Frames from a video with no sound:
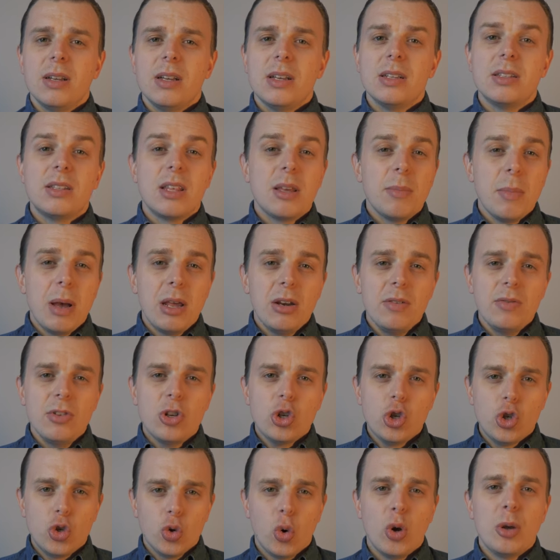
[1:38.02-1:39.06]
is the amount of
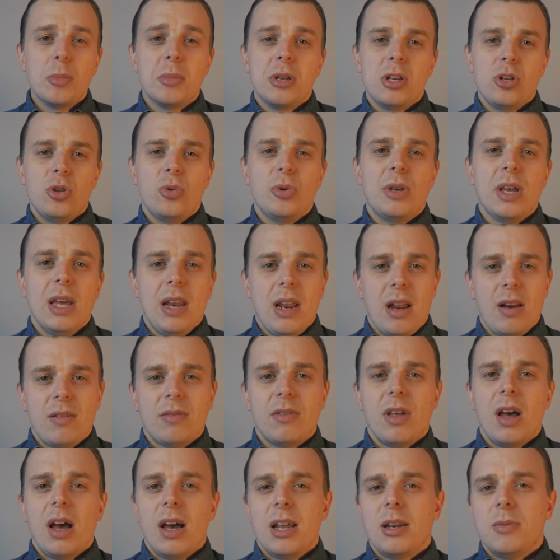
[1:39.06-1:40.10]
enjoyment you get out
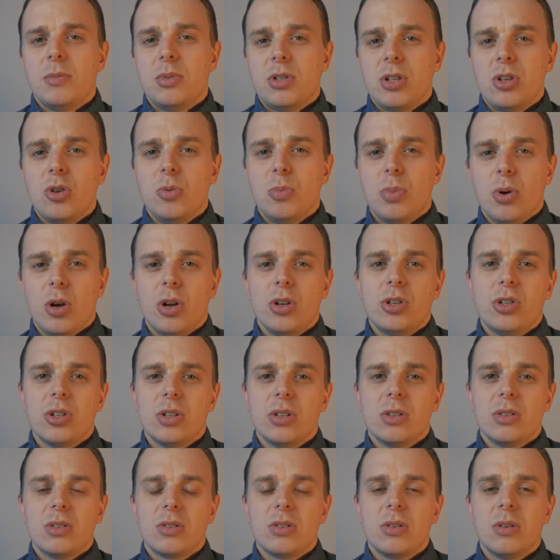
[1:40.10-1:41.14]
of the items that you
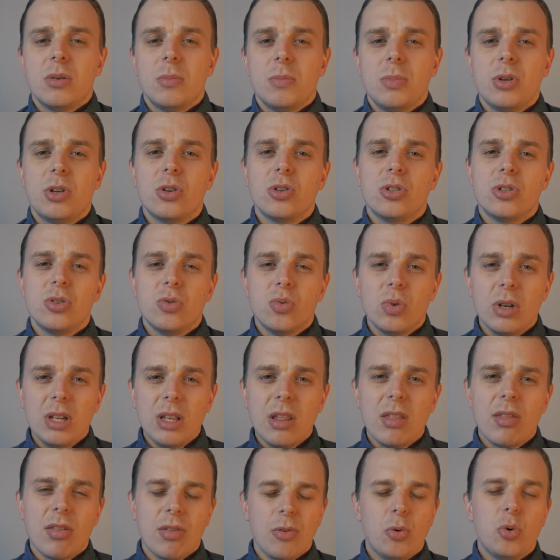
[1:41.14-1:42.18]
purchase, because you
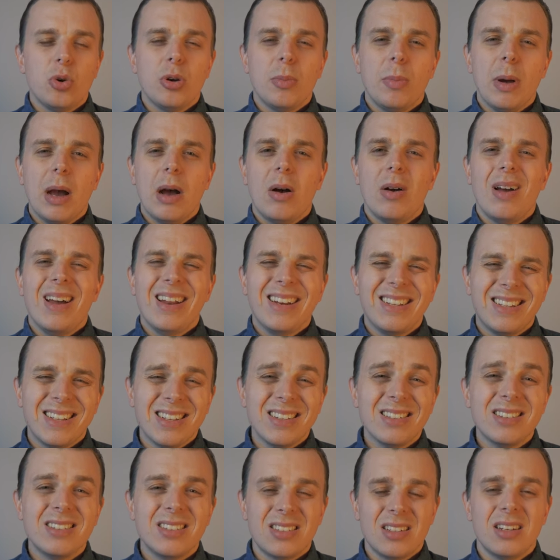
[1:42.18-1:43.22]
really thought about and
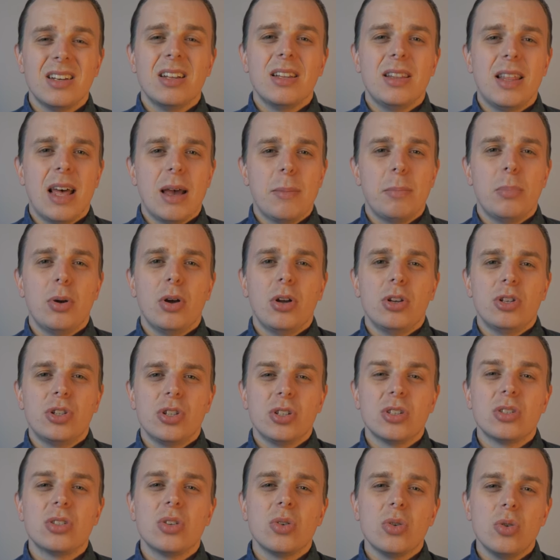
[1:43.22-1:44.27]
considered that
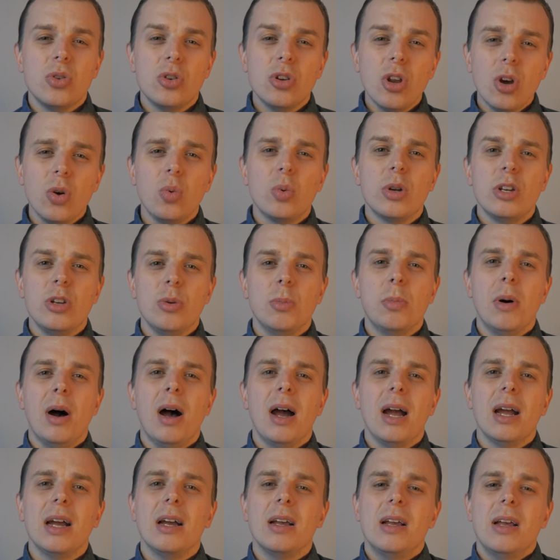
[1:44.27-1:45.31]
purchase, so you know when you
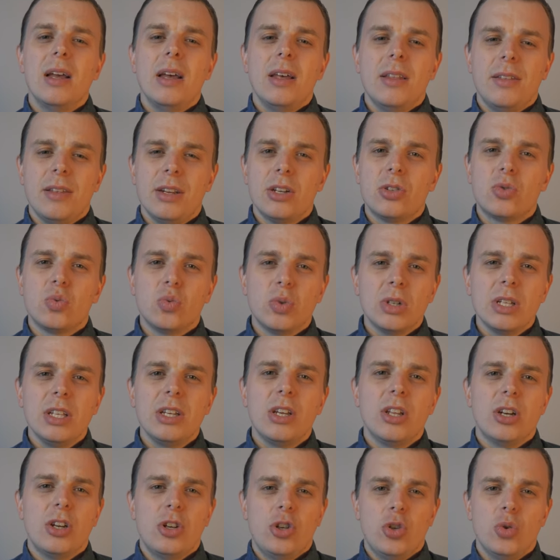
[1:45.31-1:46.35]
buy it that it's really
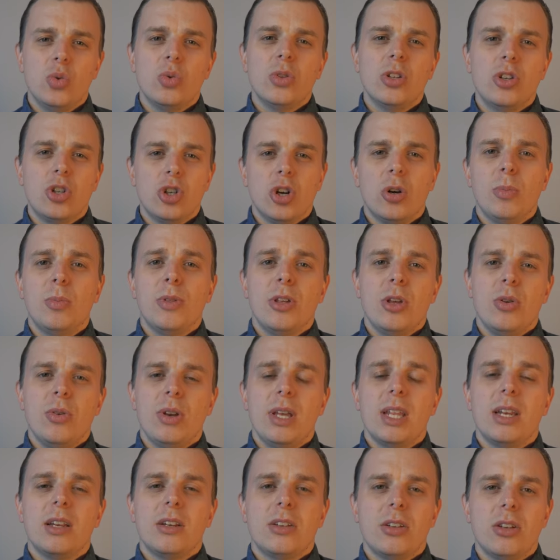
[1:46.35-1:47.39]
gonna do the job that you
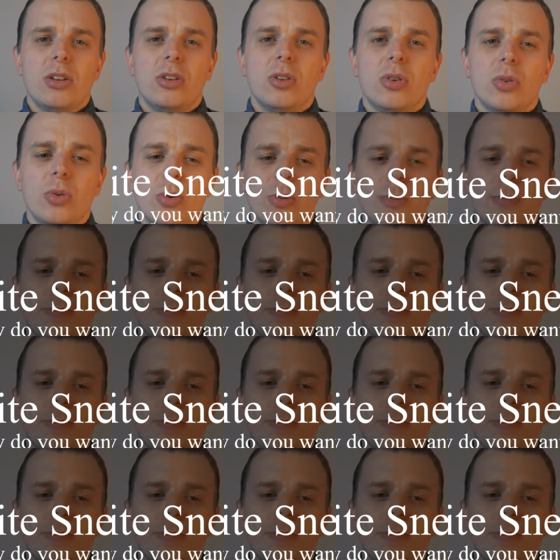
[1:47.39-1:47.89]
needed to do.